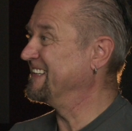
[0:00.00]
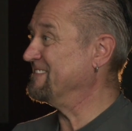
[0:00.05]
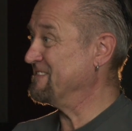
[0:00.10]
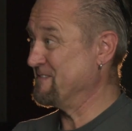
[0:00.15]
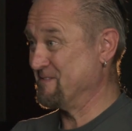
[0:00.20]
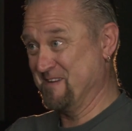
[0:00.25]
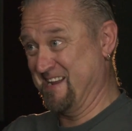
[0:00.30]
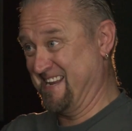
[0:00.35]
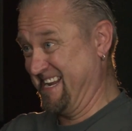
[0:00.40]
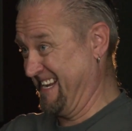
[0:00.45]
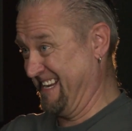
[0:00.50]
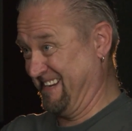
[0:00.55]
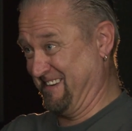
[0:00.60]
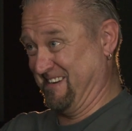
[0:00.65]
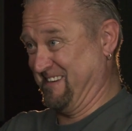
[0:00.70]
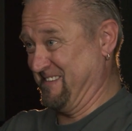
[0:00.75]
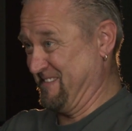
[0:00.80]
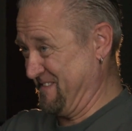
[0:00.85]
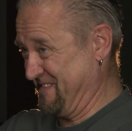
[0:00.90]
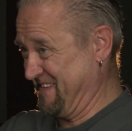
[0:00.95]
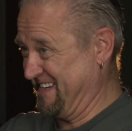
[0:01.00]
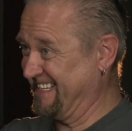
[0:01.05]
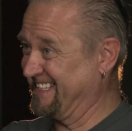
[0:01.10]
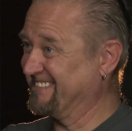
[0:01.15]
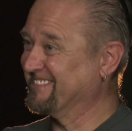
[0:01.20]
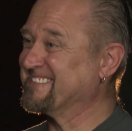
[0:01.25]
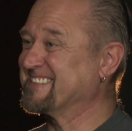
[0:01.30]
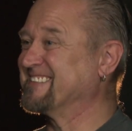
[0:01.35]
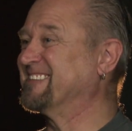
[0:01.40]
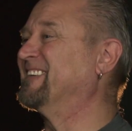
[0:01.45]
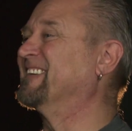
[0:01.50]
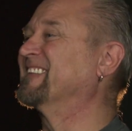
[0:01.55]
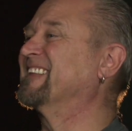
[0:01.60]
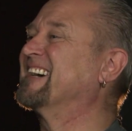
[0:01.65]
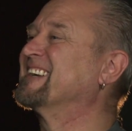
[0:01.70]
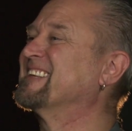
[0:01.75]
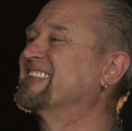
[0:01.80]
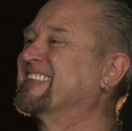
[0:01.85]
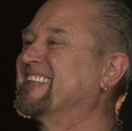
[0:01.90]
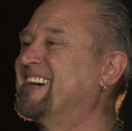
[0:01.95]
And it was not
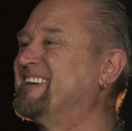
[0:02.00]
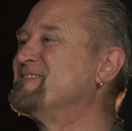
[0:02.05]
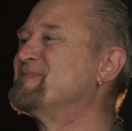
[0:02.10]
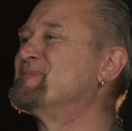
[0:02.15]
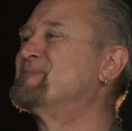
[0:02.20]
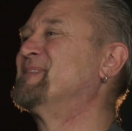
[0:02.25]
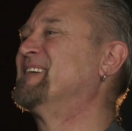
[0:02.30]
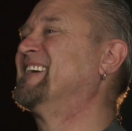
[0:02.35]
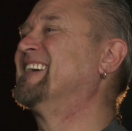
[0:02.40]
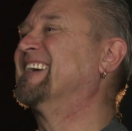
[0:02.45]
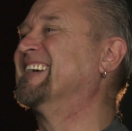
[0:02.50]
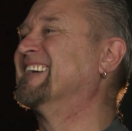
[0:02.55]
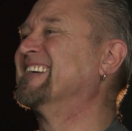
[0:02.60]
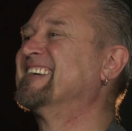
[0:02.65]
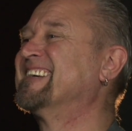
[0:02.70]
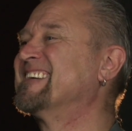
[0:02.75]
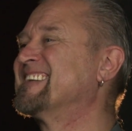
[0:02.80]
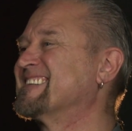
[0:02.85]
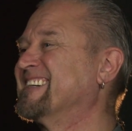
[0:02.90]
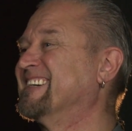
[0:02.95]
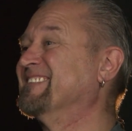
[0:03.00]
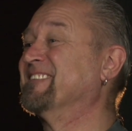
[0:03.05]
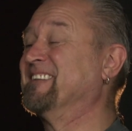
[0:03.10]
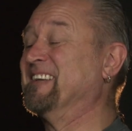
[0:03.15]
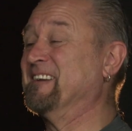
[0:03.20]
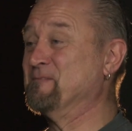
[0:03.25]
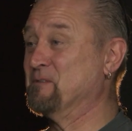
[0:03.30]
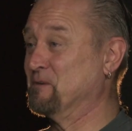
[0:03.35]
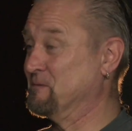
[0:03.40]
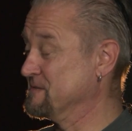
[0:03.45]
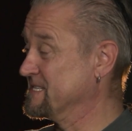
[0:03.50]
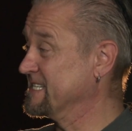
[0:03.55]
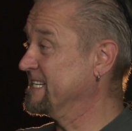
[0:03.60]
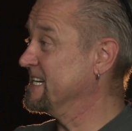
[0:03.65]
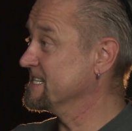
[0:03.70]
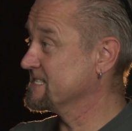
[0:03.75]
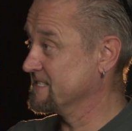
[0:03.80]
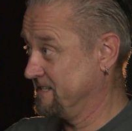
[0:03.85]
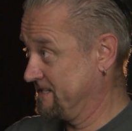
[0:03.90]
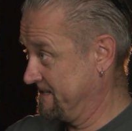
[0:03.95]
like that big type of thing, but it was a
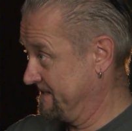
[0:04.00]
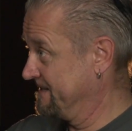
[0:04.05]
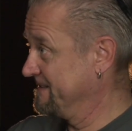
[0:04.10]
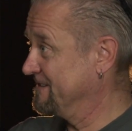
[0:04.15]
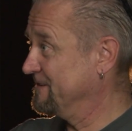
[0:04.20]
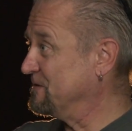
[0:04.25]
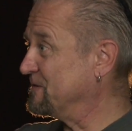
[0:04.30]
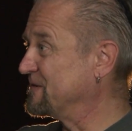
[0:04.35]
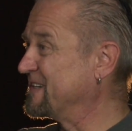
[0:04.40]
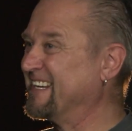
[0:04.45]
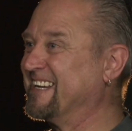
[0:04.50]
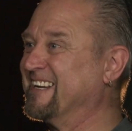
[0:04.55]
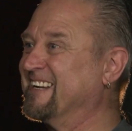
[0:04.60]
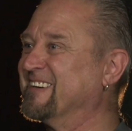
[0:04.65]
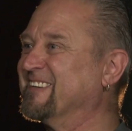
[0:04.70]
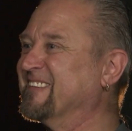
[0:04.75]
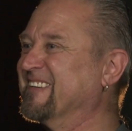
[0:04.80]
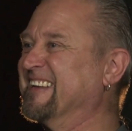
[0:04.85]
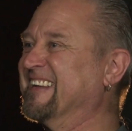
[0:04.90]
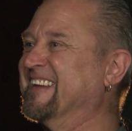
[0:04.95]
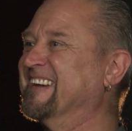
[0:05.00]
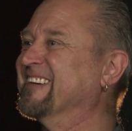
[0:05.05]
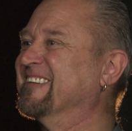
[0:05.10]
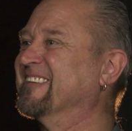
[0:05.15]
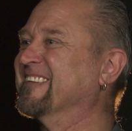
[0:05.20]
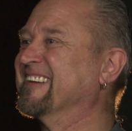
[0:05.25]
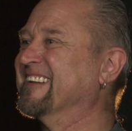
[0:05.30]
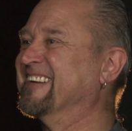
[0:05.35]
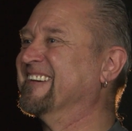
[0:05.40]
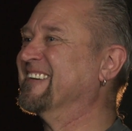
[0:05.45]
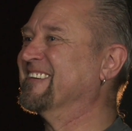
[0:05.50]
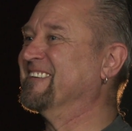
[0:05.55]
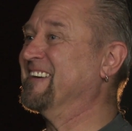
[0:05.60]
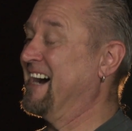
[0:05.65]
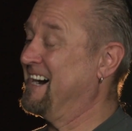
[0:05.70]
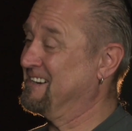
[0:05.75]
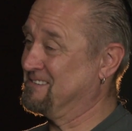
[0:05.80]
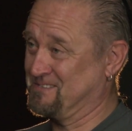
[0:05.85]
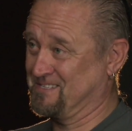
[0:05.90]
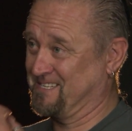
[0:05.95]
case, okay, we knew, you know what I mean?
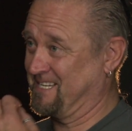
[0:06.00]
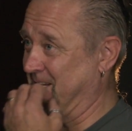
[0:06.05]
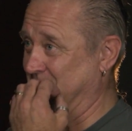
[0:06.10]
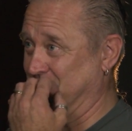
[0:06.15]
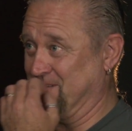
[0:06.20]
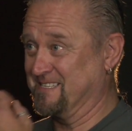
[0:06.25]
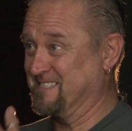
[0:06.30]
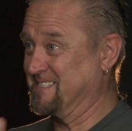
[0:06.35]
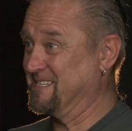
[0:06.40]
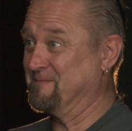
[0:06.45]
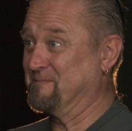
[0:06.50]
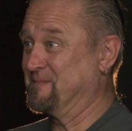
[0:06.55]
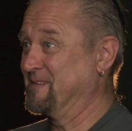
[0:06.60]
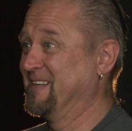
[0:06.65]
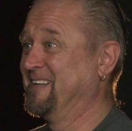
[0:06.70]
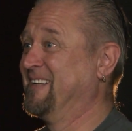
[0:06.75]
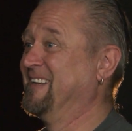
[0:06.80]
I just kept it zip.